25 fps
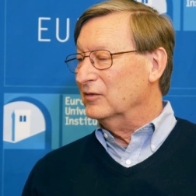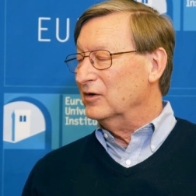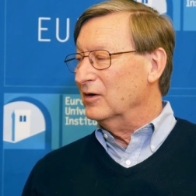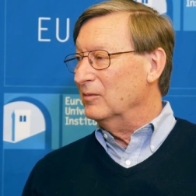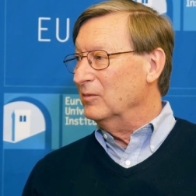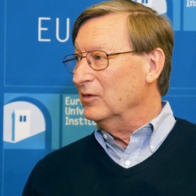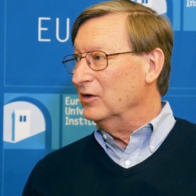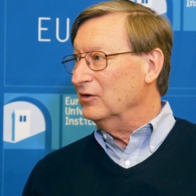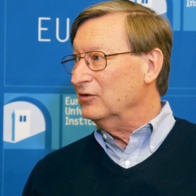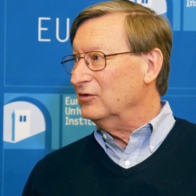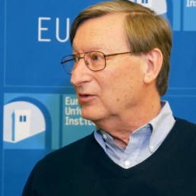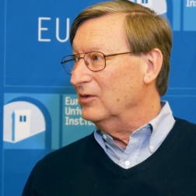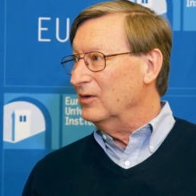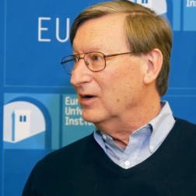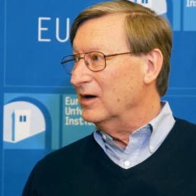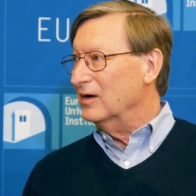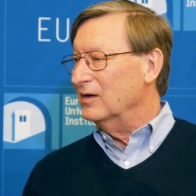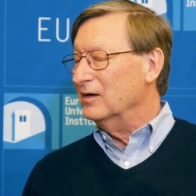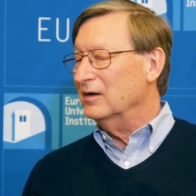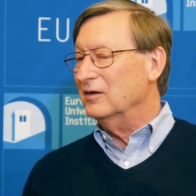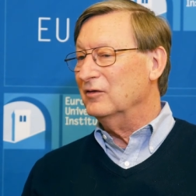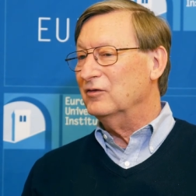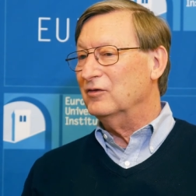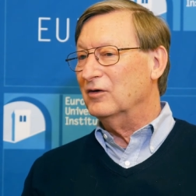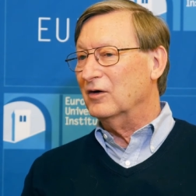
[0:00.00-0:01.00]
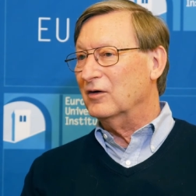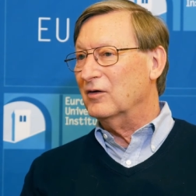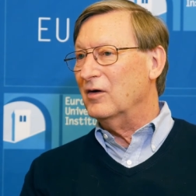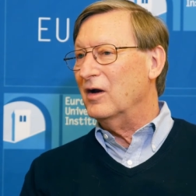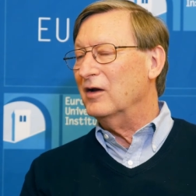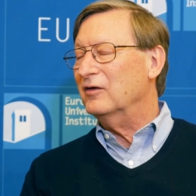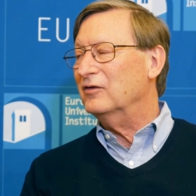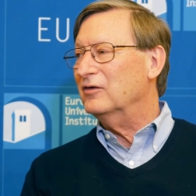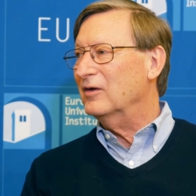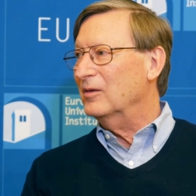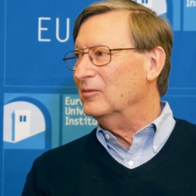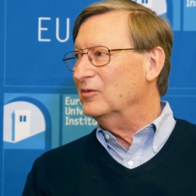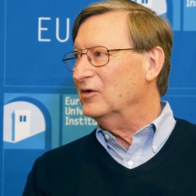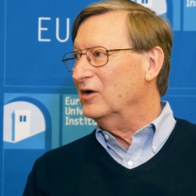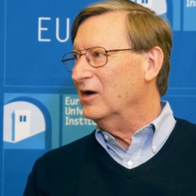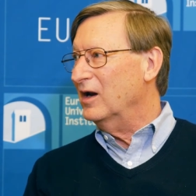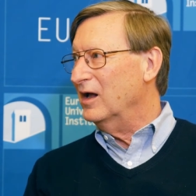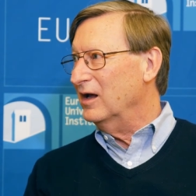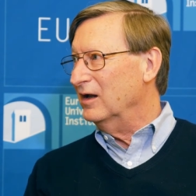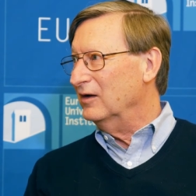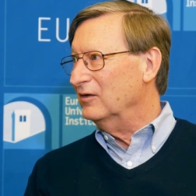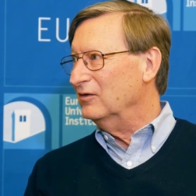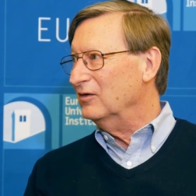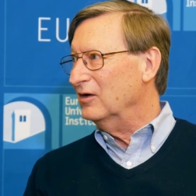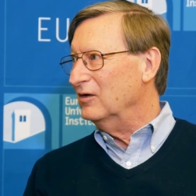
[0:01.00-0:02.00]
commercial areas to cross
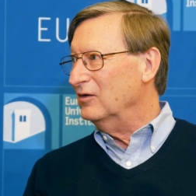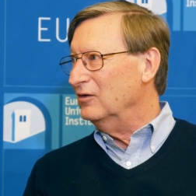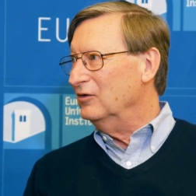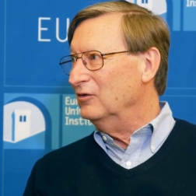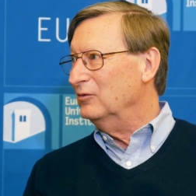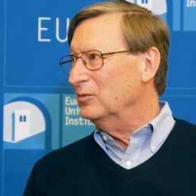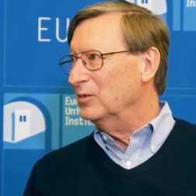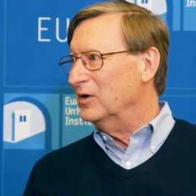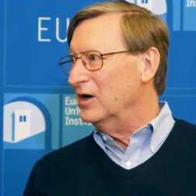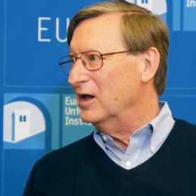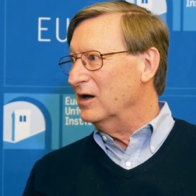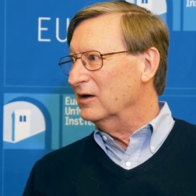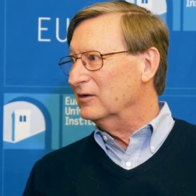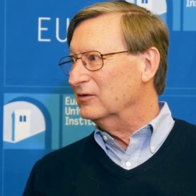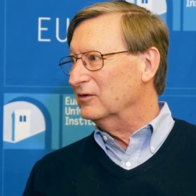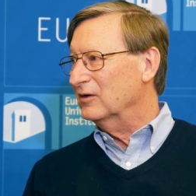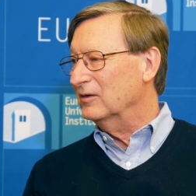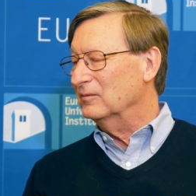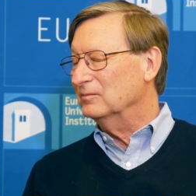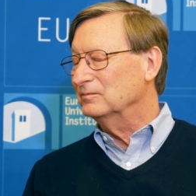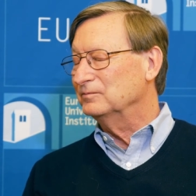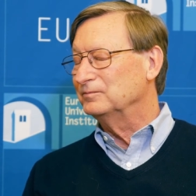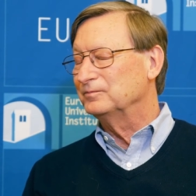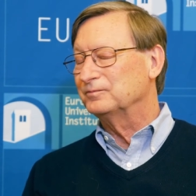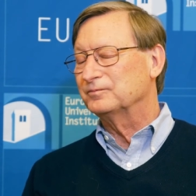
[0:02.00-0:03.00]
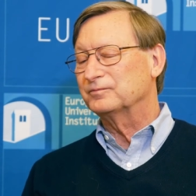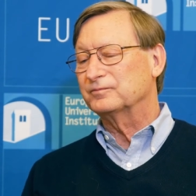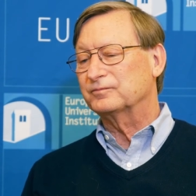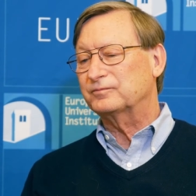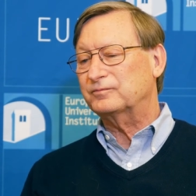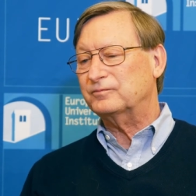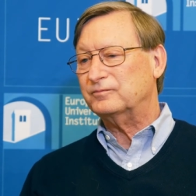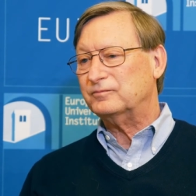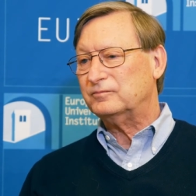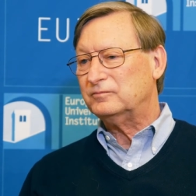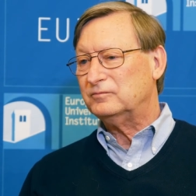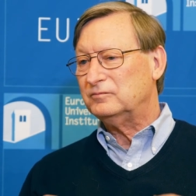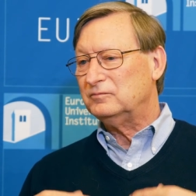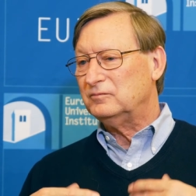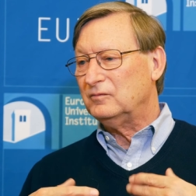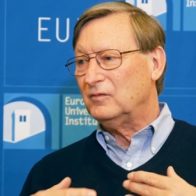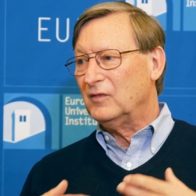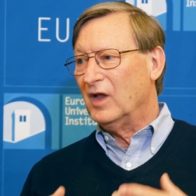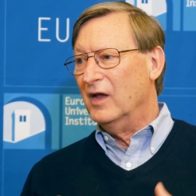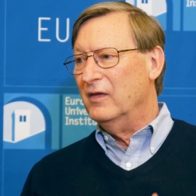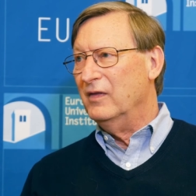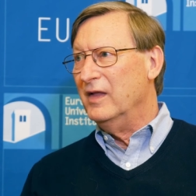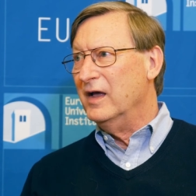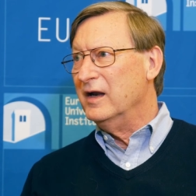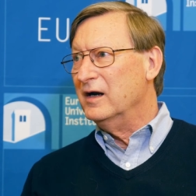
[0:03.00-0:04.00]
subsidize the news production.
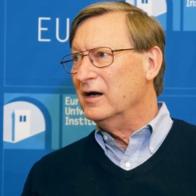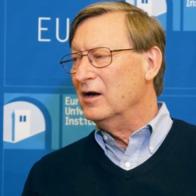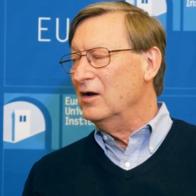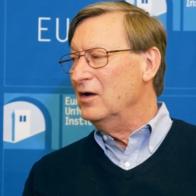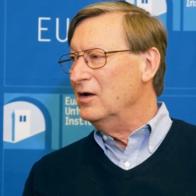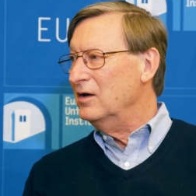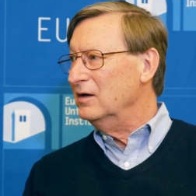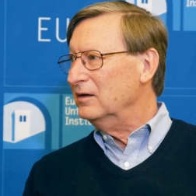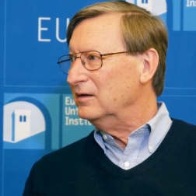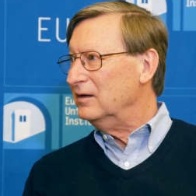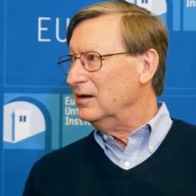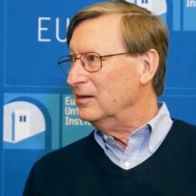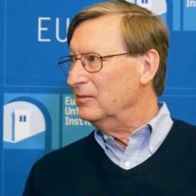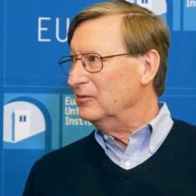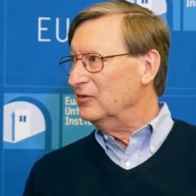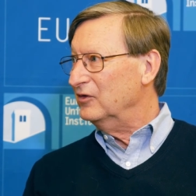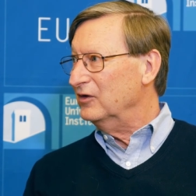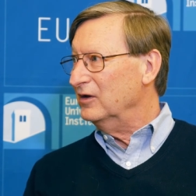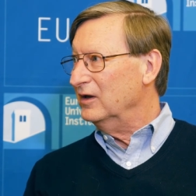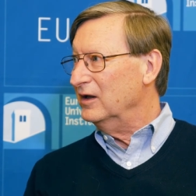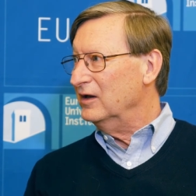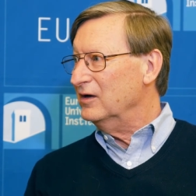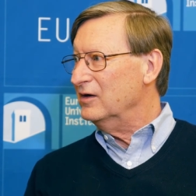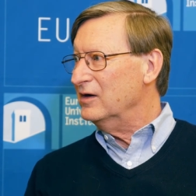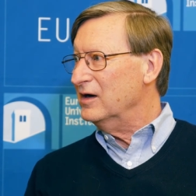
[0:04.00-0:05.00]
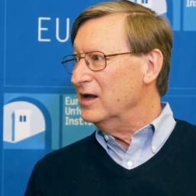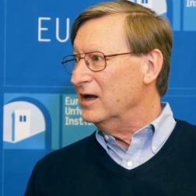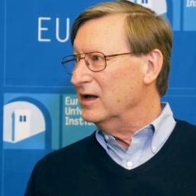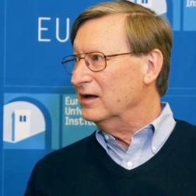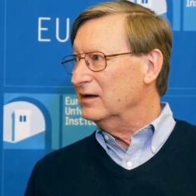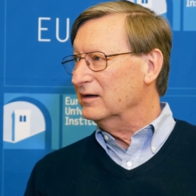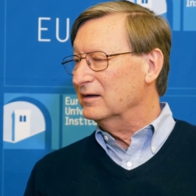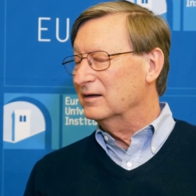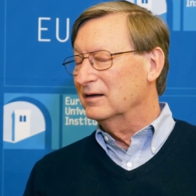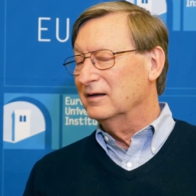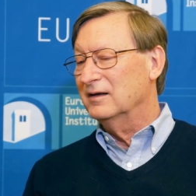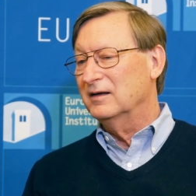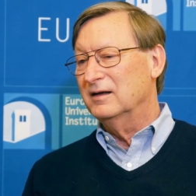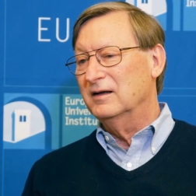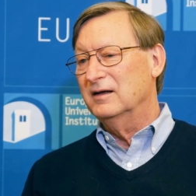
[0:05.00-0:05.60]
And then along comes the internet